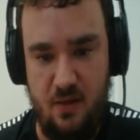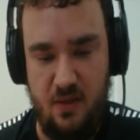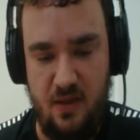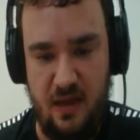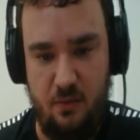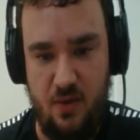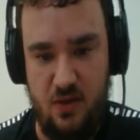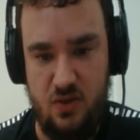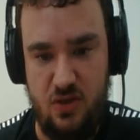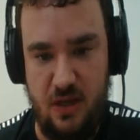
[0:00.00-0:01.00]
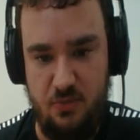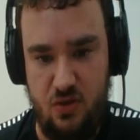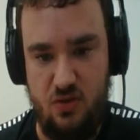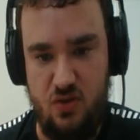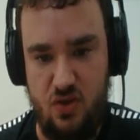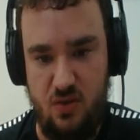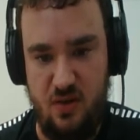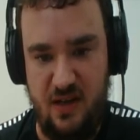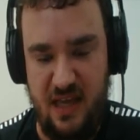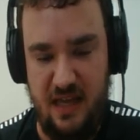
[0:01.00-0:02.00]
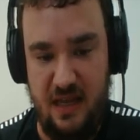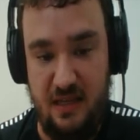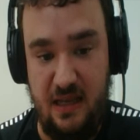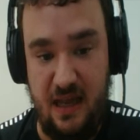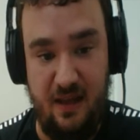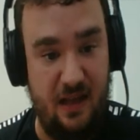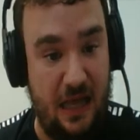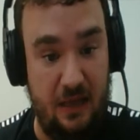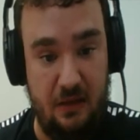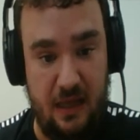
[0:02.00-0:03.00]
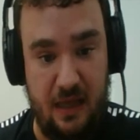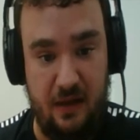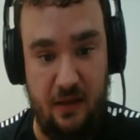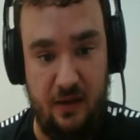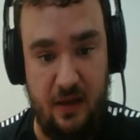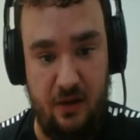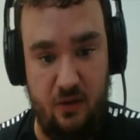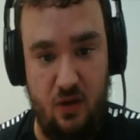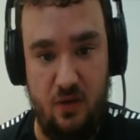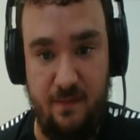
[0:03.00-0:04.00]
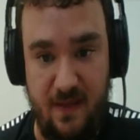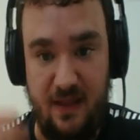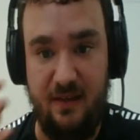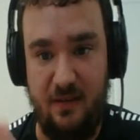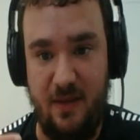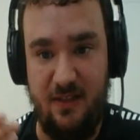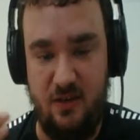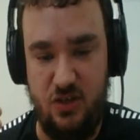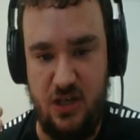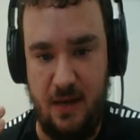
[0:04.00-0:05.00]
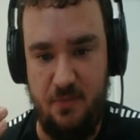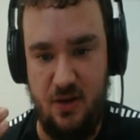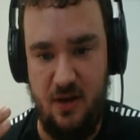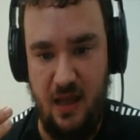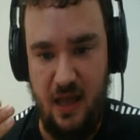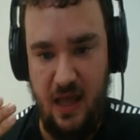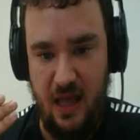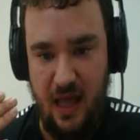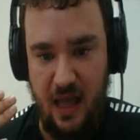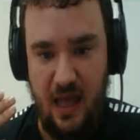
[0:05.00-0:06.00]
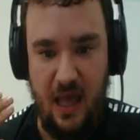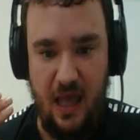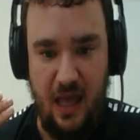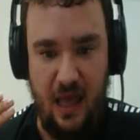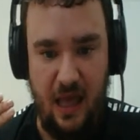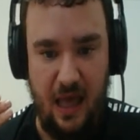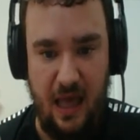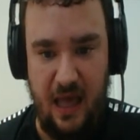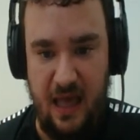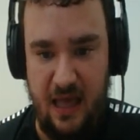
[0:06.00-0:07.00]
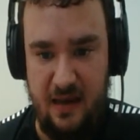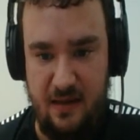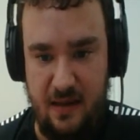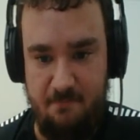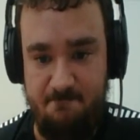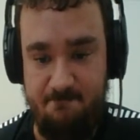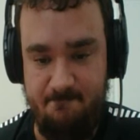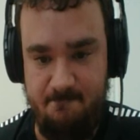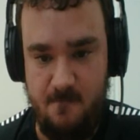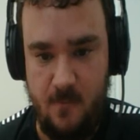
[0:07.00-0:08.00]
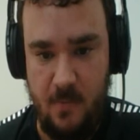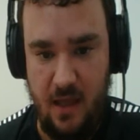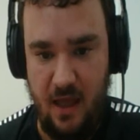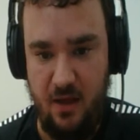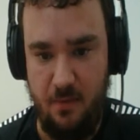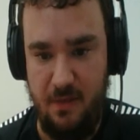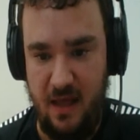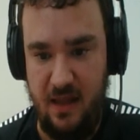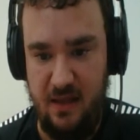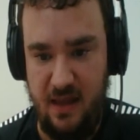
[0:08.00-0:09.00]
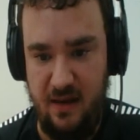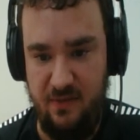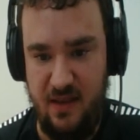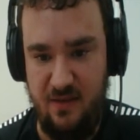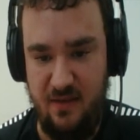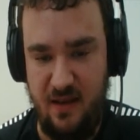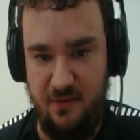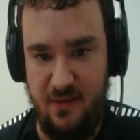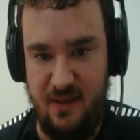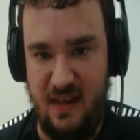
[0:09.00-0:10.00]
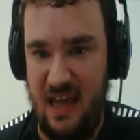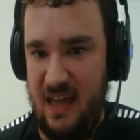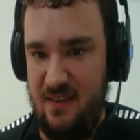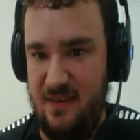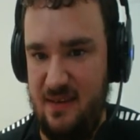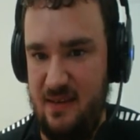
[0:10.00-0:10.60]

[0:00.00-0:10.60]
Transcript: that was chapter 238, and yeah, I had a lot of good feelings about this chapter, and I hope a lot of this stuff stays.